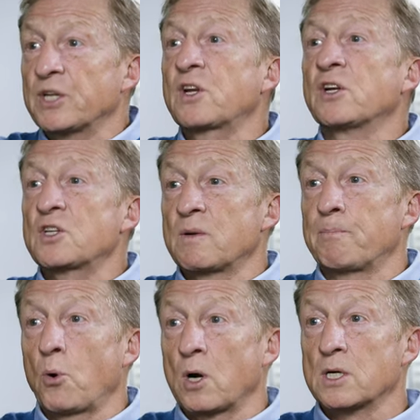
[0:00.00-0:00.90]
which is going to
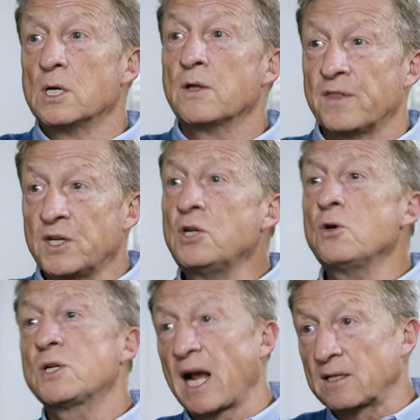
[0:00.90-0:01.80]
support the
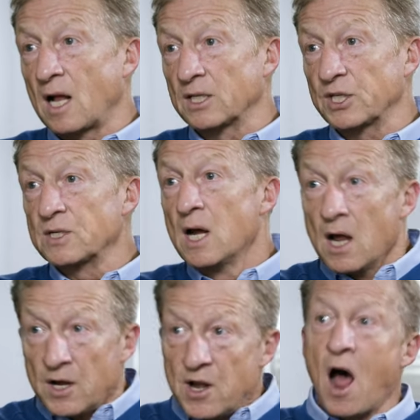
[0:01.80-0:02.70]
new technologies,
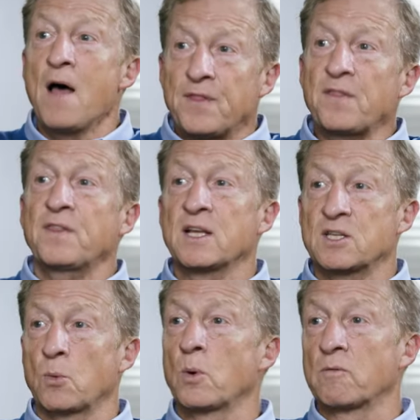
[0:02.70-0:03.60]
not the
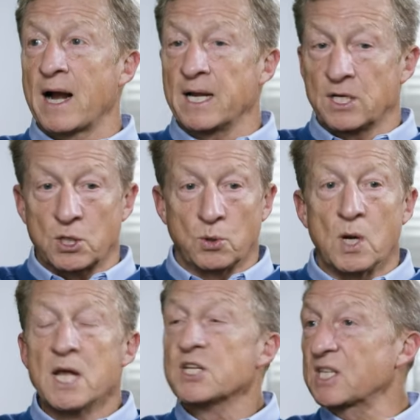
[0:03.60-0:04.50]
things that we're ready
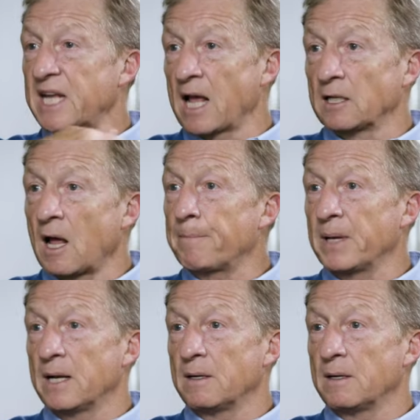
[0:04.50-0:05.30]
to scale up